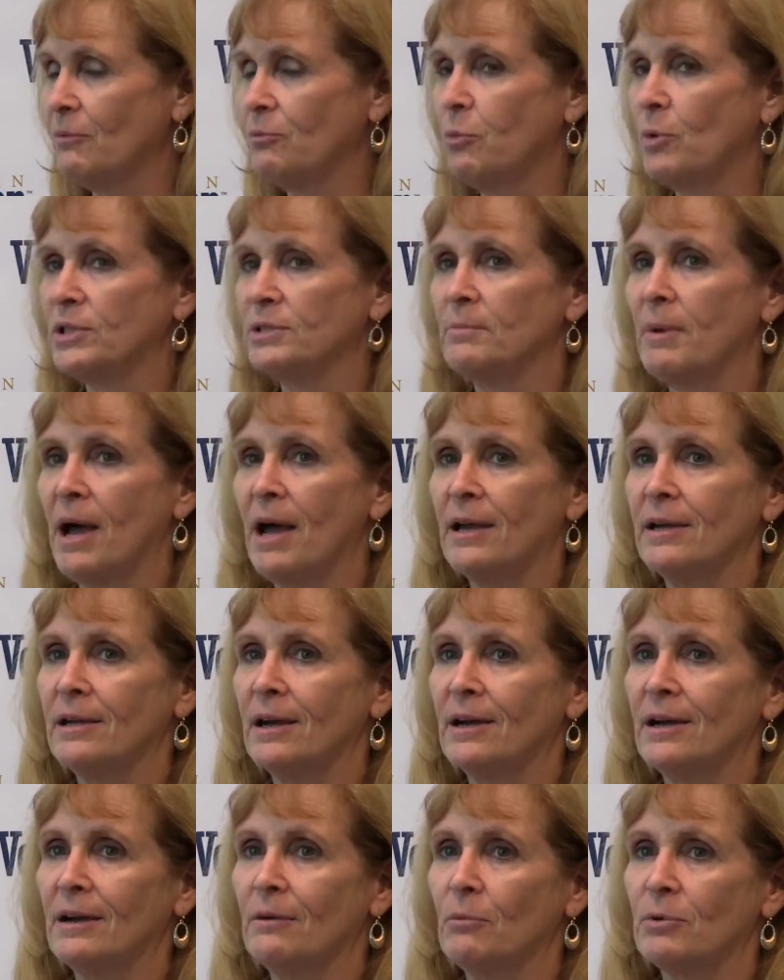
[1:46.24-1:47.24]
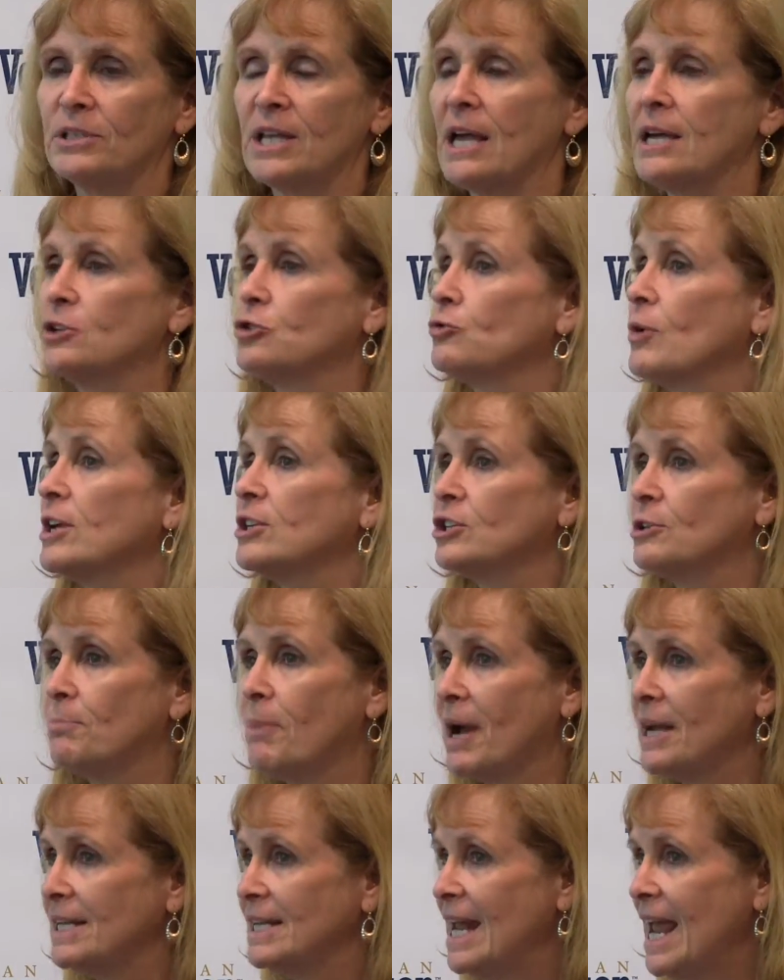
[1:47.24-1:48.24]
Was I addressed
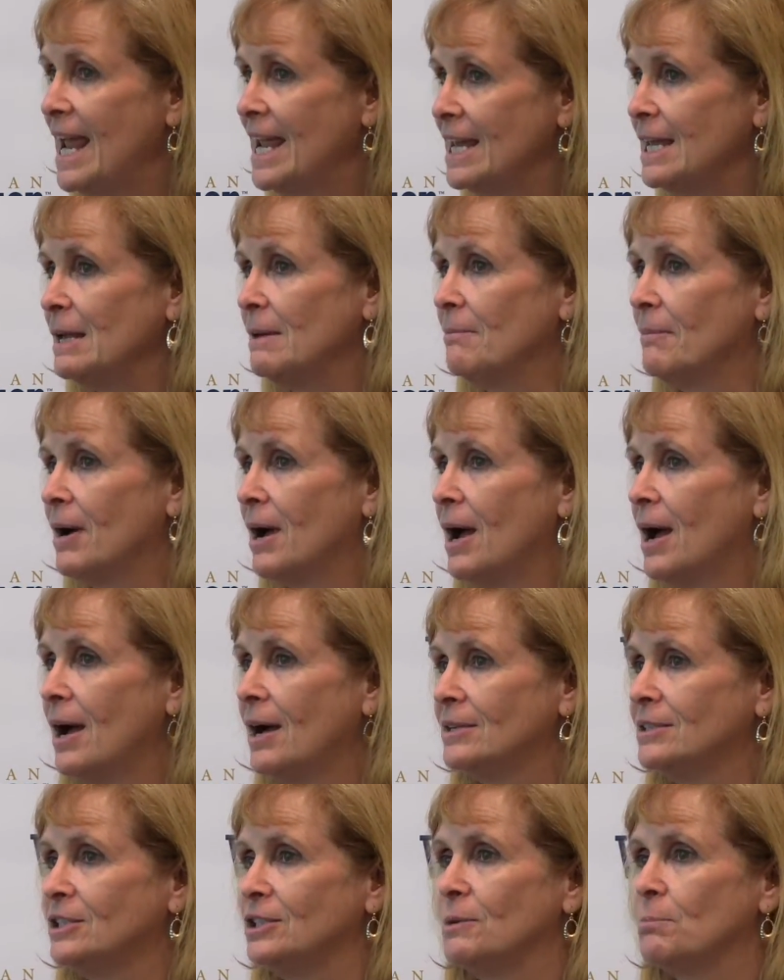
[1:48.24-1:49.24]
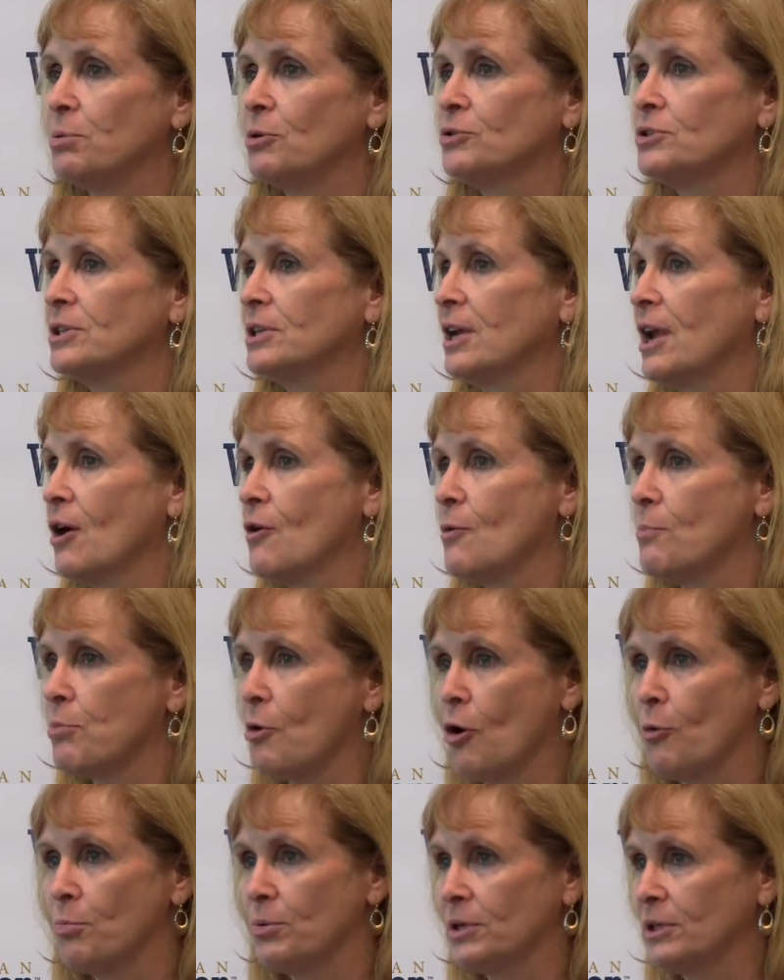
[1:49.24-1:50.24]
by name? Did the person care
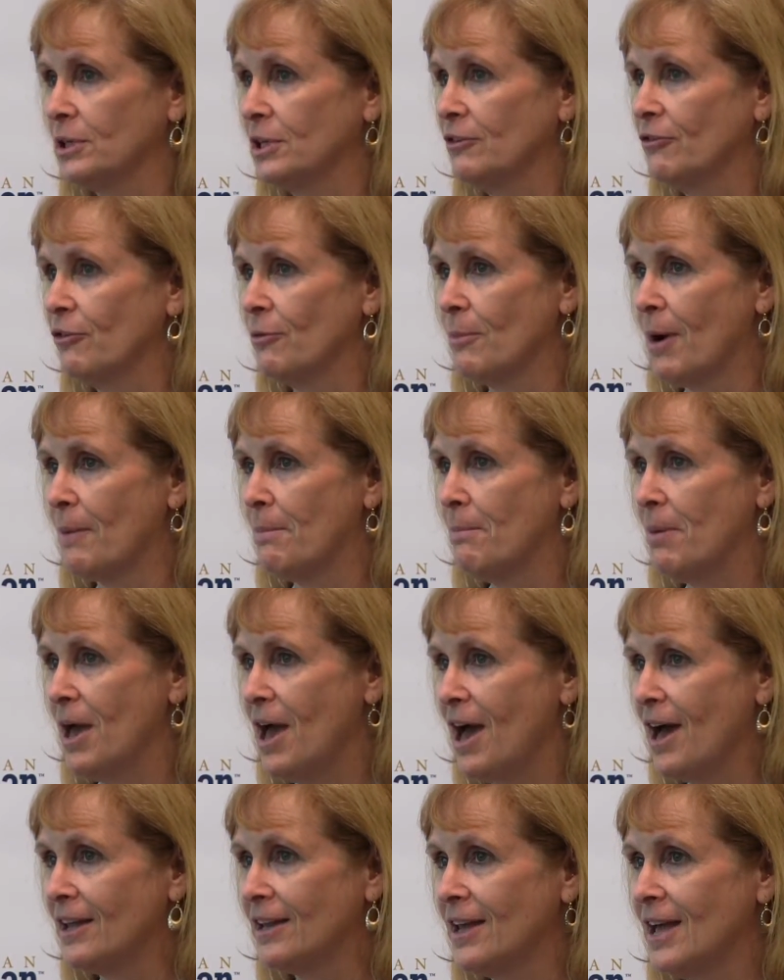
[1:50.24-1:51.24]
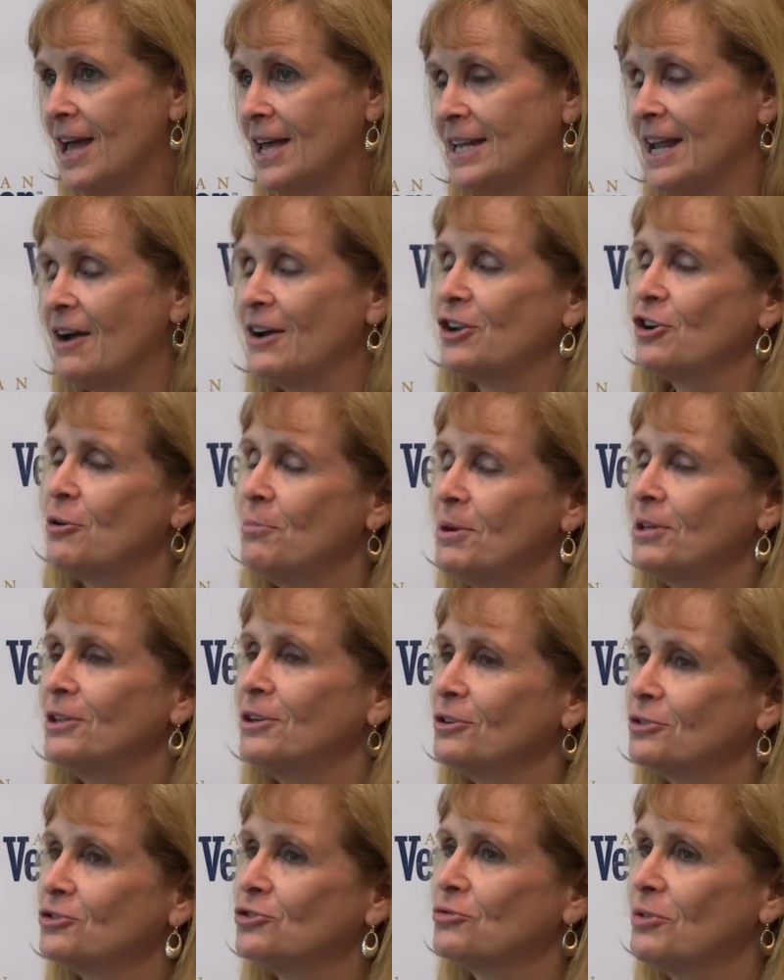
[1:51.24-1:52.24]
appropriately for my pet? Now, it could be a
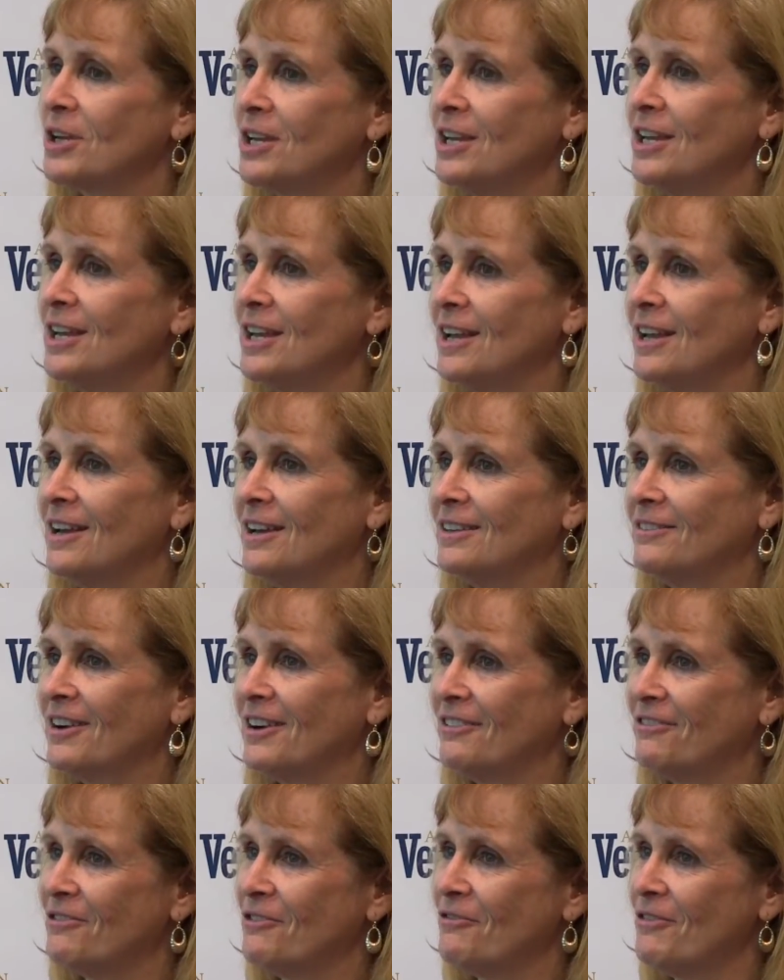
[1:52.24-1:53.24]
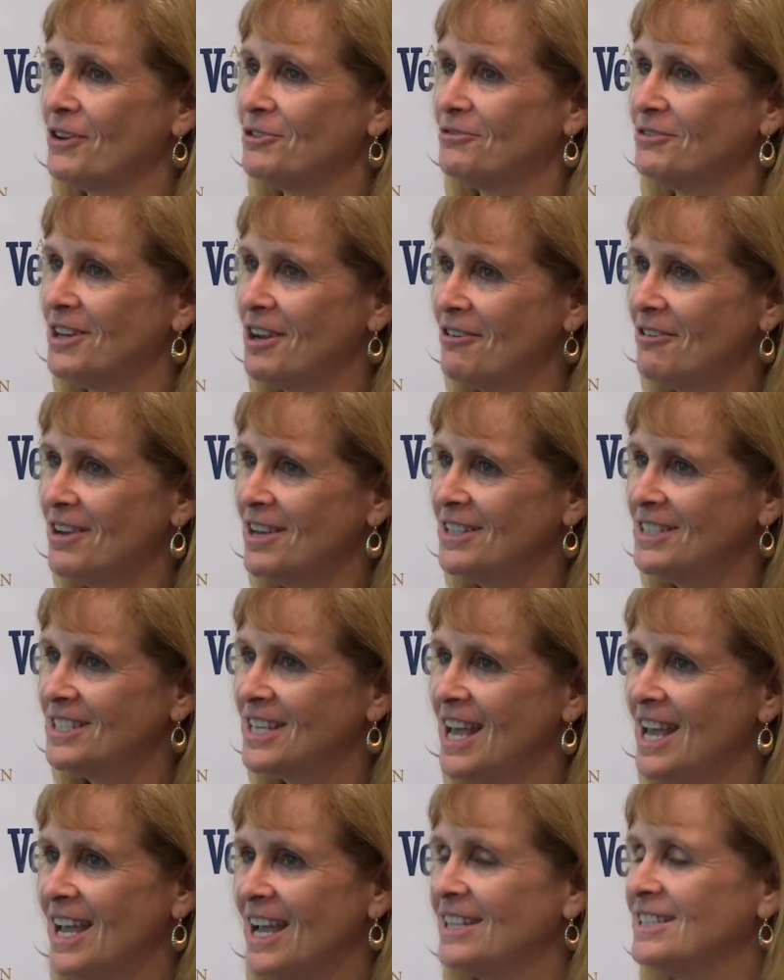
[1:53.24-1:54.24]
little tricky for veterinarians.
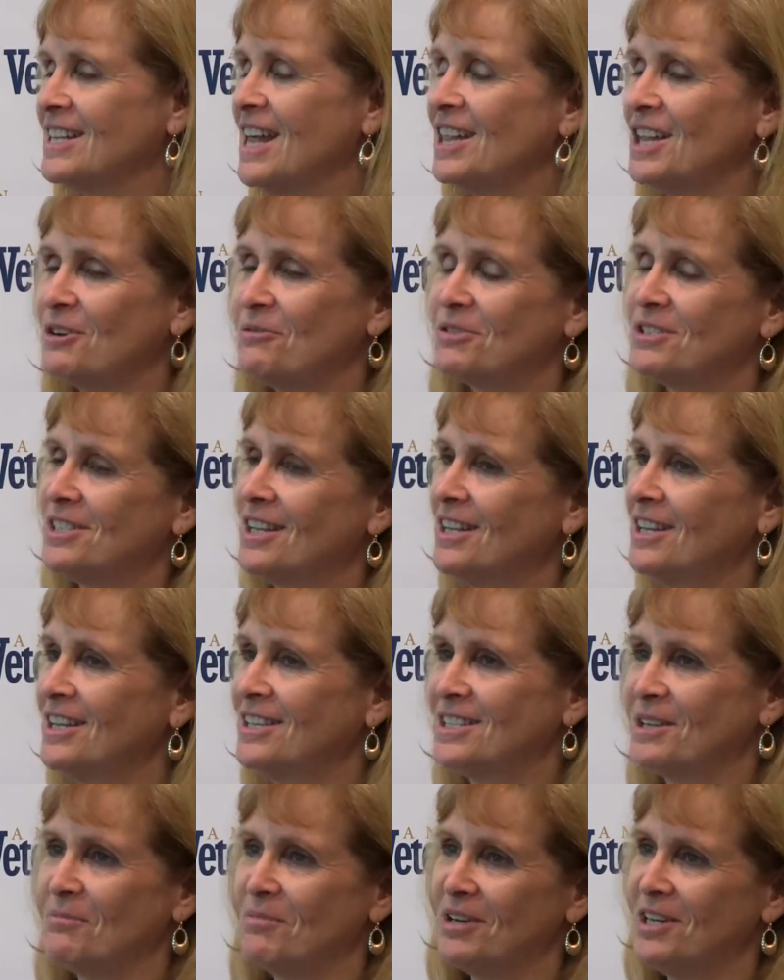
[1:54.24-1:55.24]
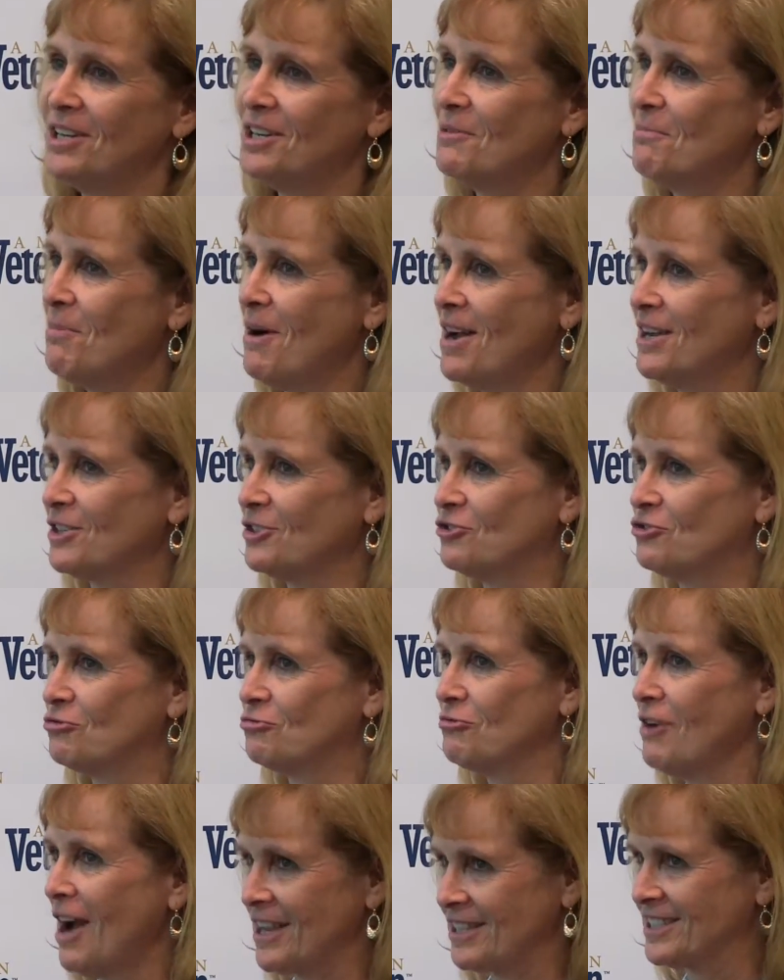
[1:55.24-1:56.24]
It's not like we're sending somebody in to buy a
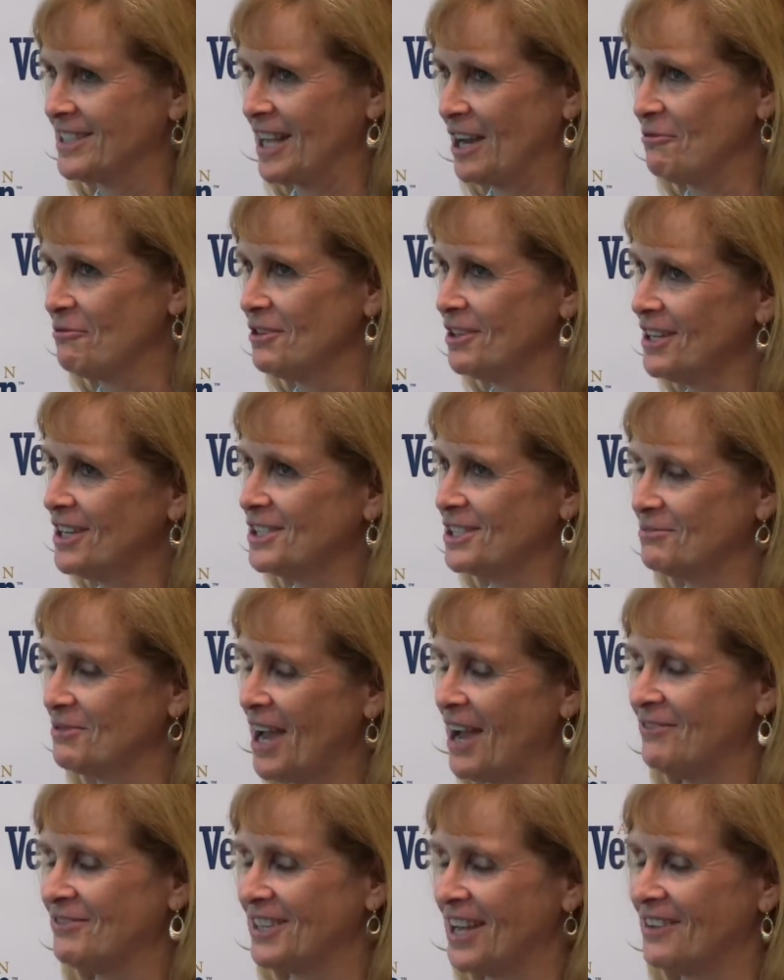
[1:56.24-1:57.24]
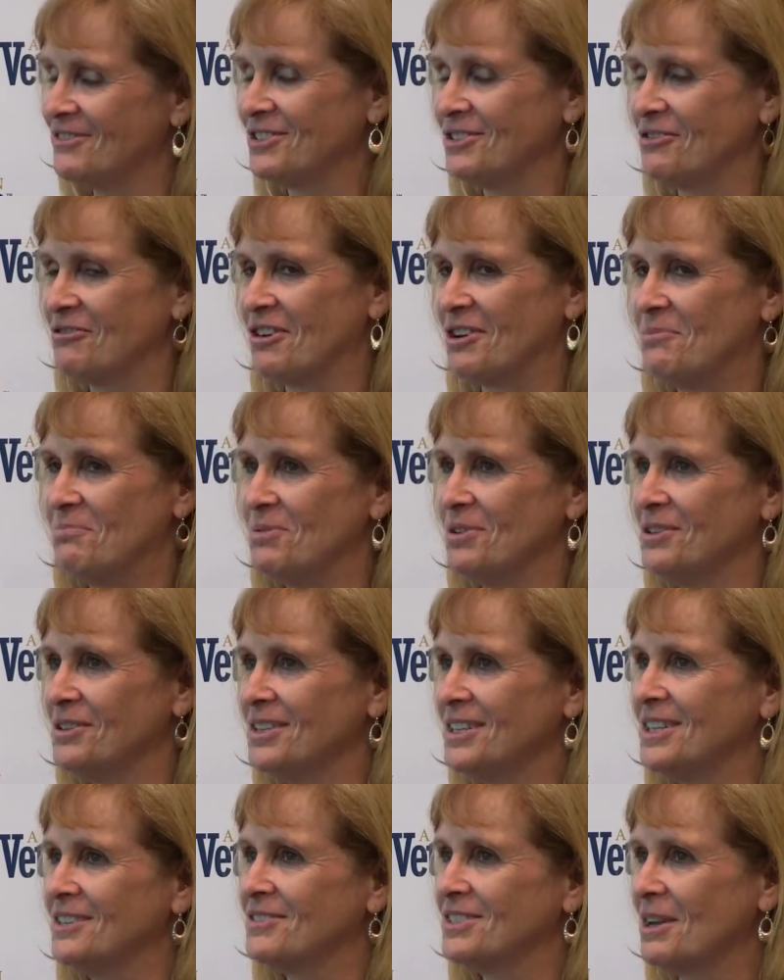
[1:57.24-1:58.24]
dress. I realize we have to have some
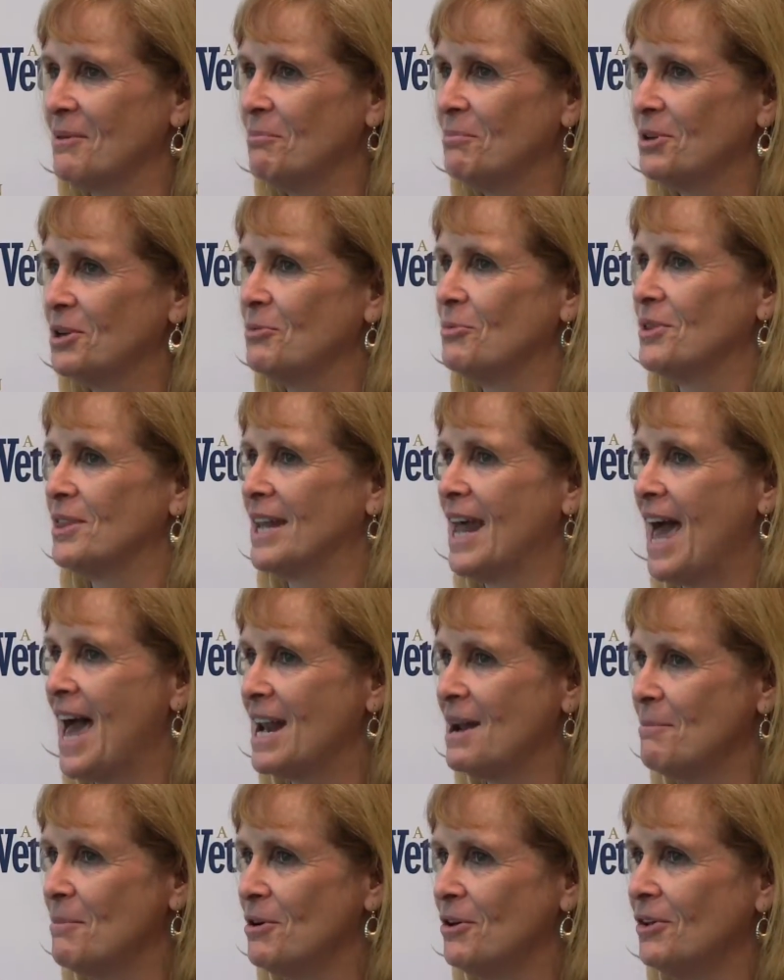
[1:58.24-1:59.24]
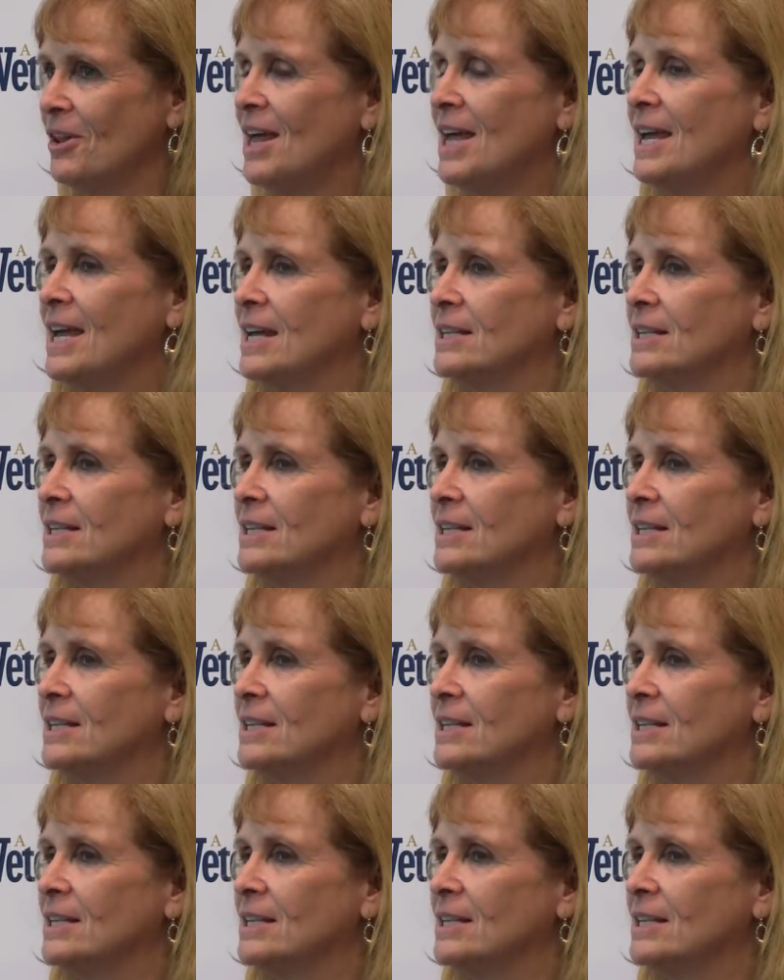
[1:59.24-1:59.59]
credibility as somebody with an animal.